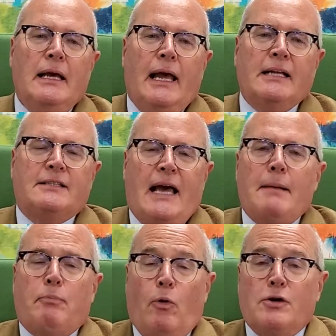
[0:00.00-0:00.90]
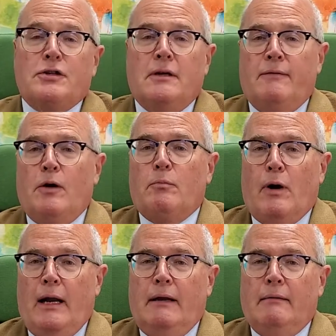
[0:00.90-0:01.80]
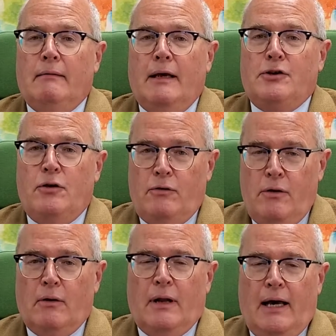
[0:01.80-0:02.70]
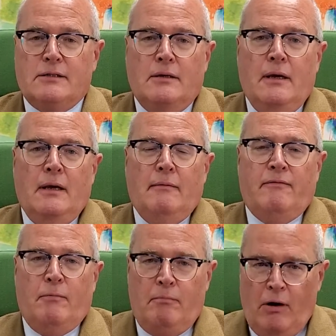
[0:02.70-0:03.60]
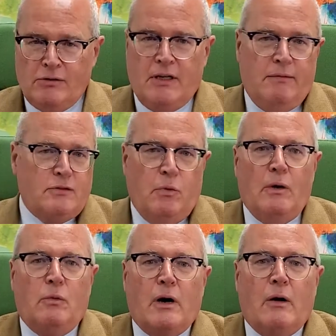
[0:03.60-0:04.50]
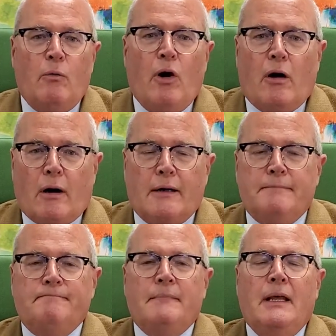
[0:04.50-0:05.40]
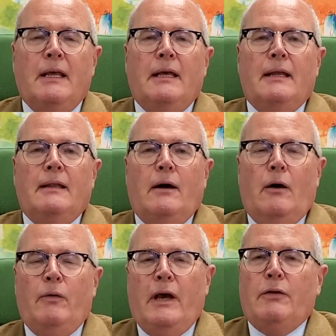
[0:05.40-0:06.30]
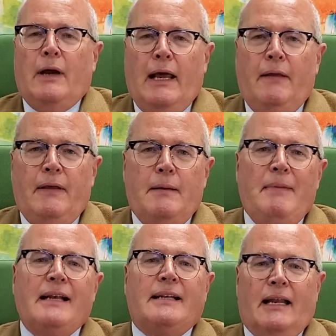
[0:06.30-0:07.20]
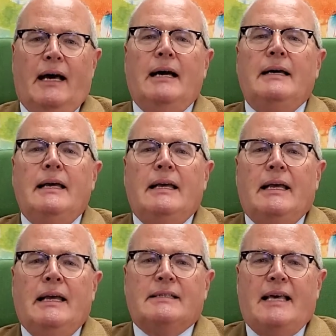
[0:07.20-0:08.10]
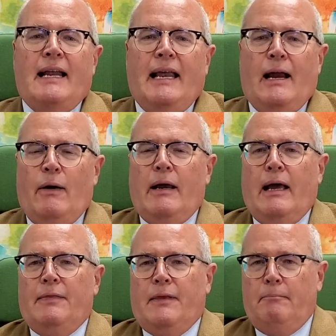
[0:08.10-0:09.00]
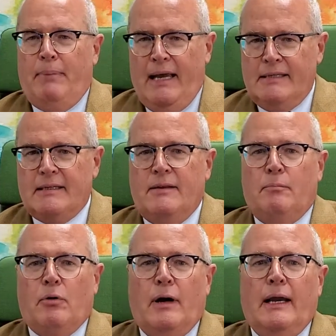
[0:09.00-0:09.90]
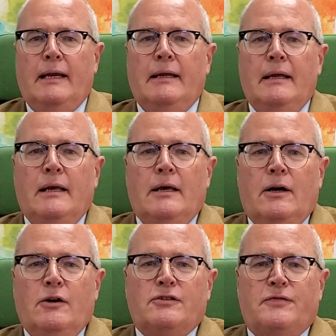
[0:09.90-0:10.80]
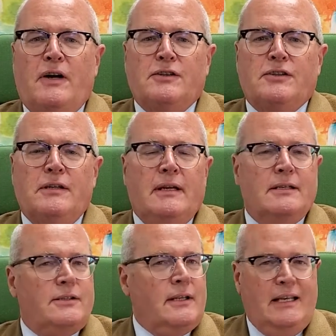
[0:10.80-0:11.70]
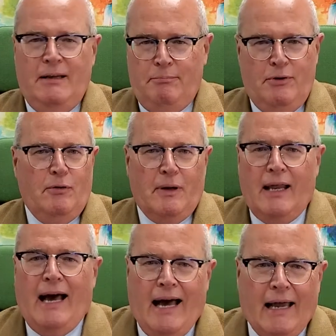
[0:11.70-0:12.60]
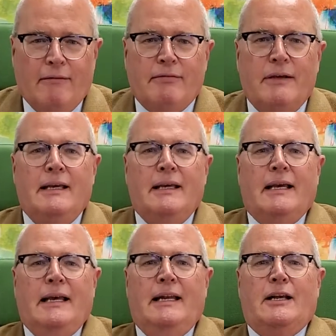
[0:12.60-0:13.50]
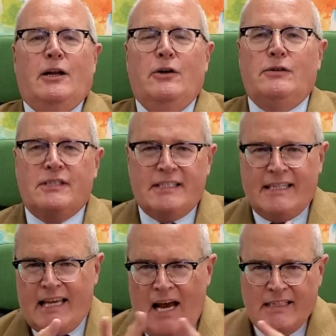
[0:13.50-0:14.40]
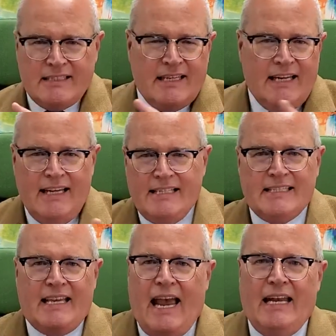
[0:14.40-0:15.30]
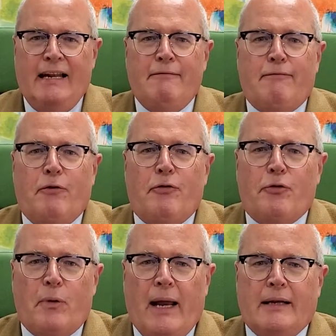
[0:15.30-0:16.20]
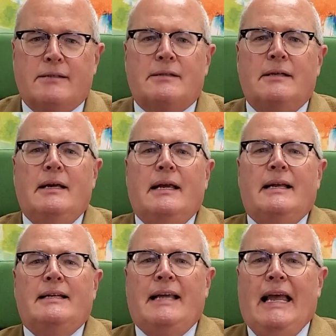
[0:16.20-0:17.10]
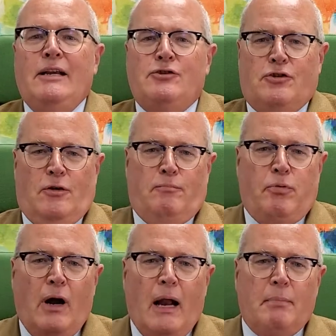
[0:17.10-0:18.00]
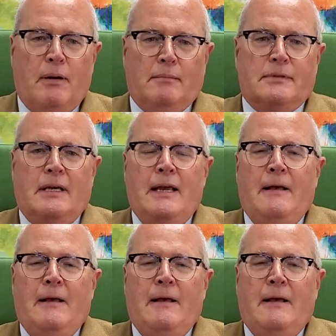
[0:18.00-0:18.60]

It's that portion of your brain that you utilize for most of us when we're at work. On the other hand, the amygdala is that area at the base of the brain whose function is to keep you alive, and includes constantly scanning for threats, danger, problems.